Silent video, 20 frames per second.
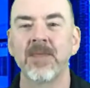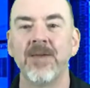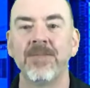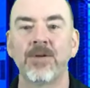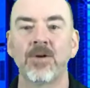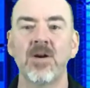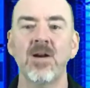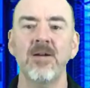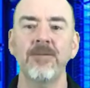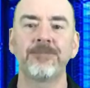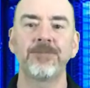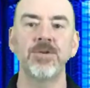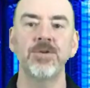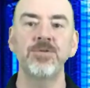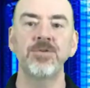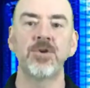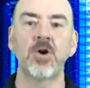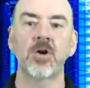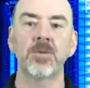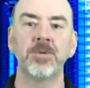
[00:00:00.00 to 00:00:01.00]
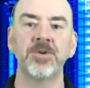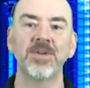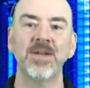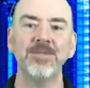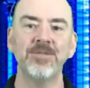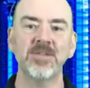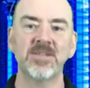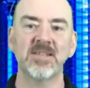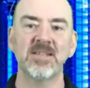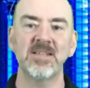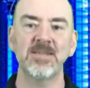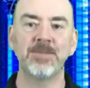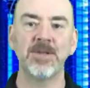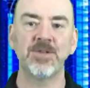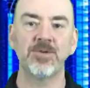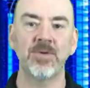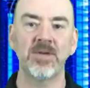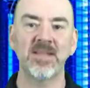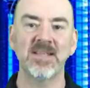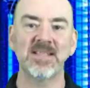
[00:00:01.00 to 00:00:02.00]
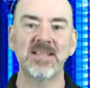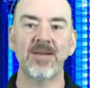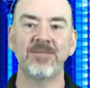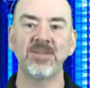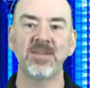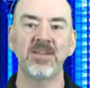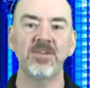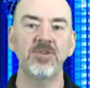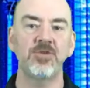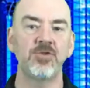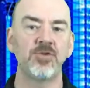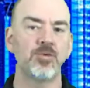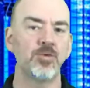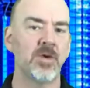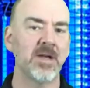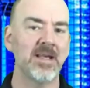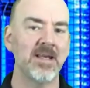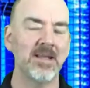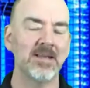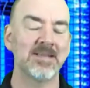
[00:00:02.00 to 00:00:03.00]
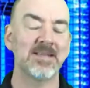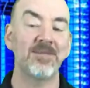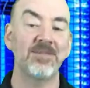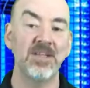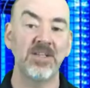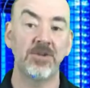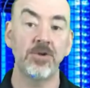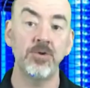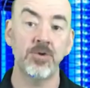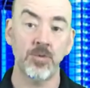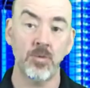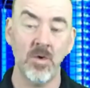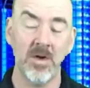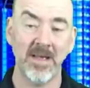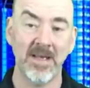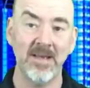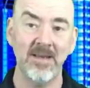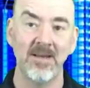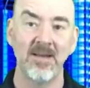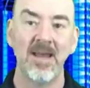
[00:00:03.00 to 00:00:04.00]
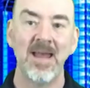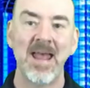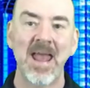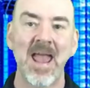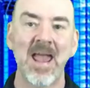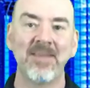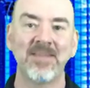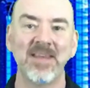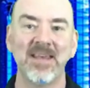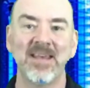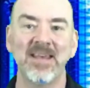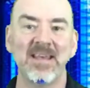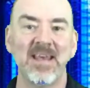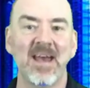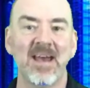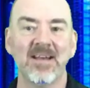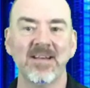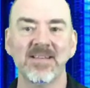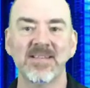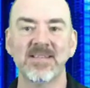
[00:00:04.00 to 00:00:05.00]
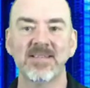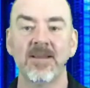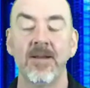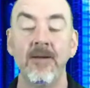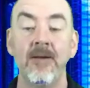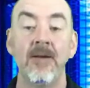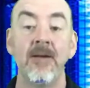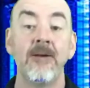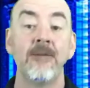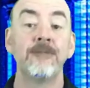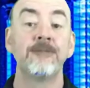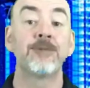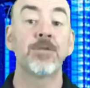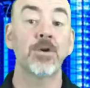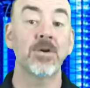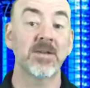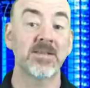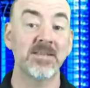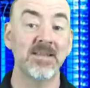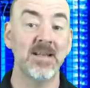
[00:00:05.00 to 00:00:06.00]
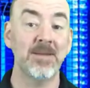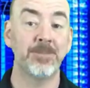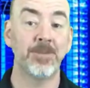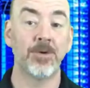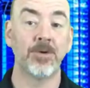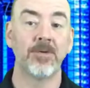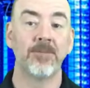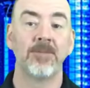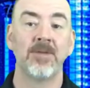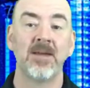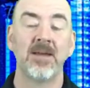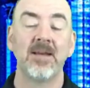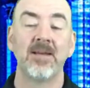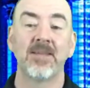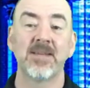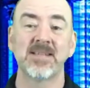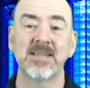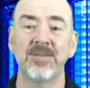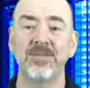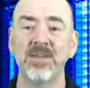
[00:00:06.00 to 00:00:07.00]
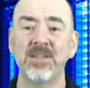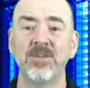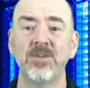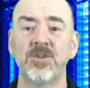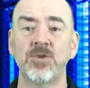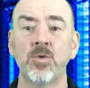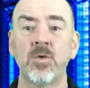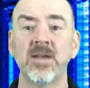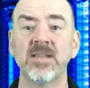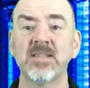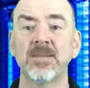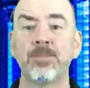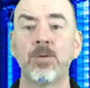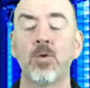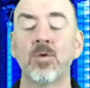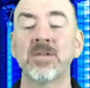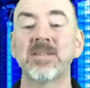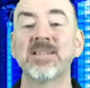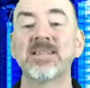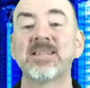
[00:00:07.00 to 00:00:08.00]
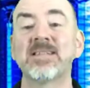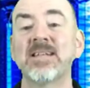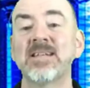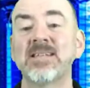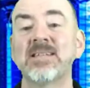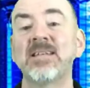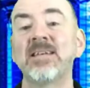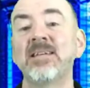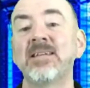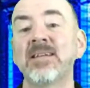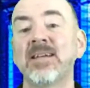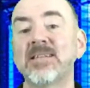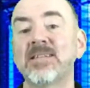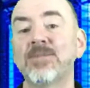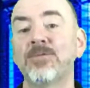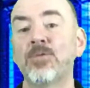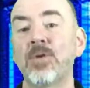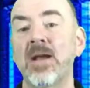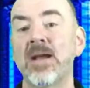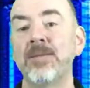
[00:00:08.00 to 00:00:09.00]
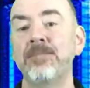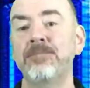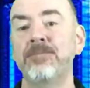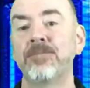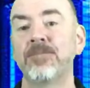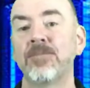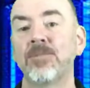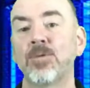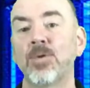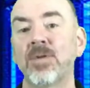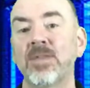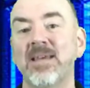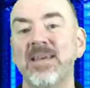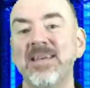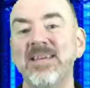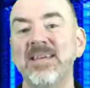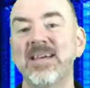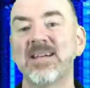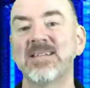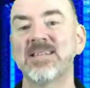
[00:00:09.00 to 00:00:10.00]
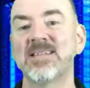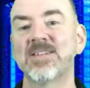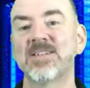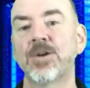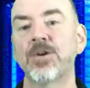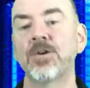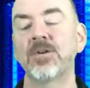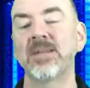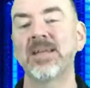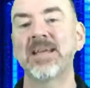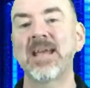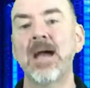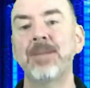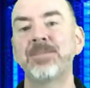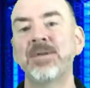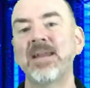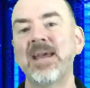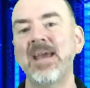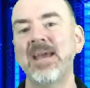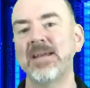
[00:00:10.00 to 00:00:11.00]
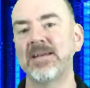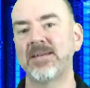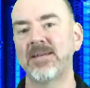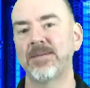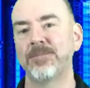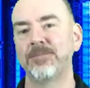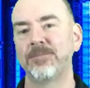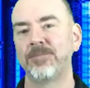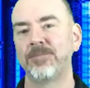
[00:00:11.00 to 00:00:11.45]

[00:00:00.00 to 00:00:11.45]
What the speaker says: There are a few notable differences between the 7220 and the EX. For example, the 7220 supports 16 gigs of RAM, where the EX is currently capped at 8.